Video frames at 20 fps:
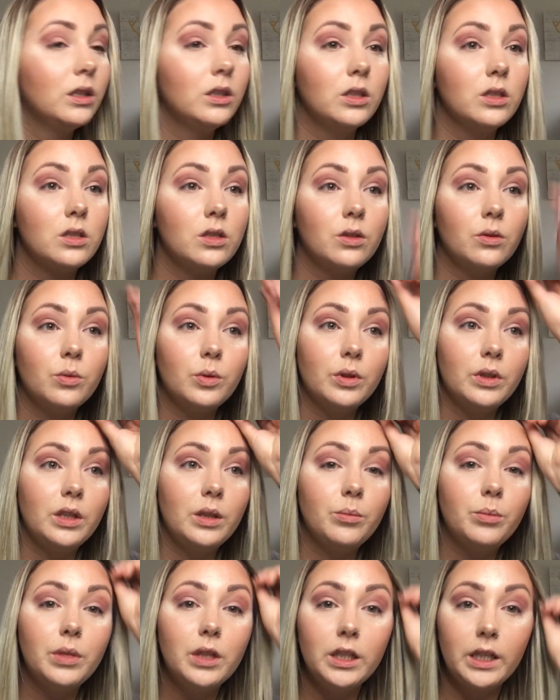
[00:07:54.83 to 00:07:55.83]
Just to
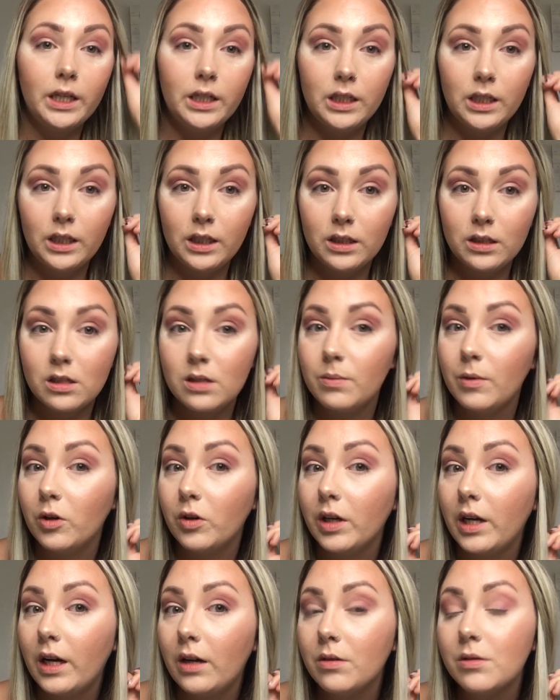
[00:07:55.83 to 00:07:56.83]
really blend it and
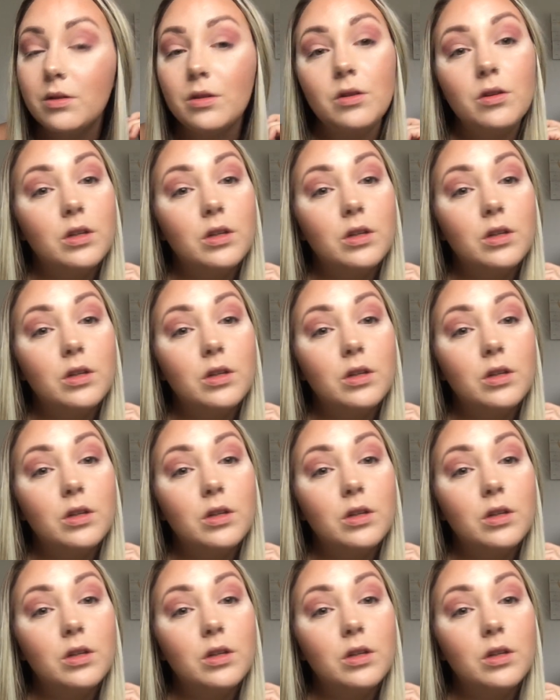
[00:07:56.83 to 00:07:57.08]
smoke it out so